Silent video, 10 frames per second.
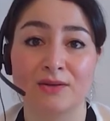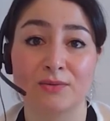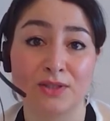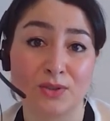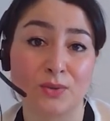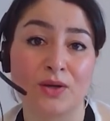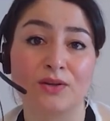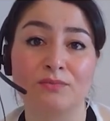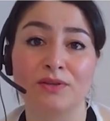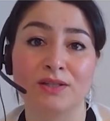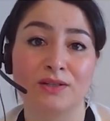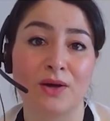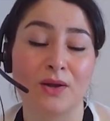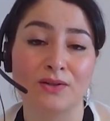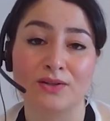with $200 million,
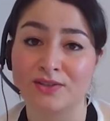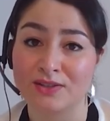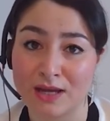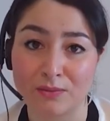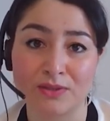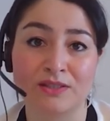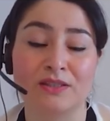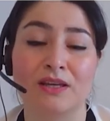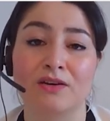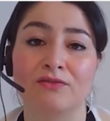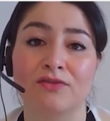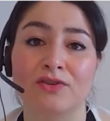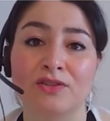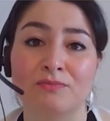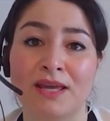that was in our
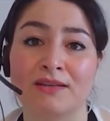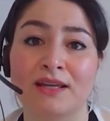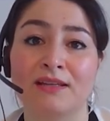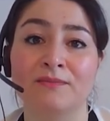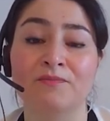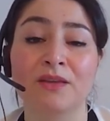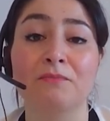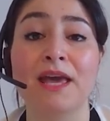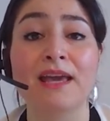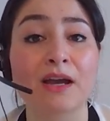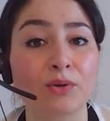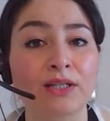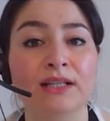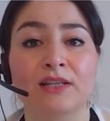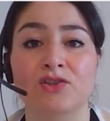first mandate pay
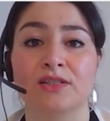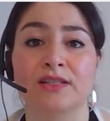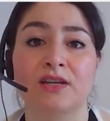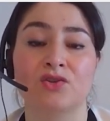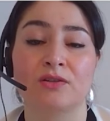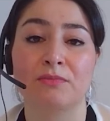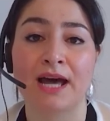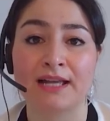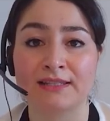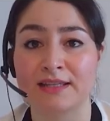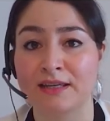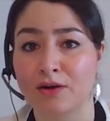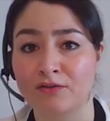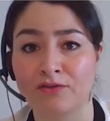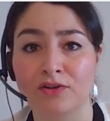equity legislation passed in
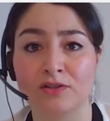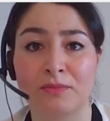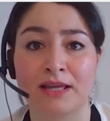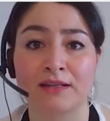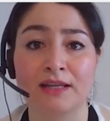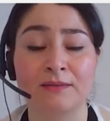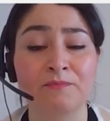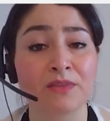our first mandate,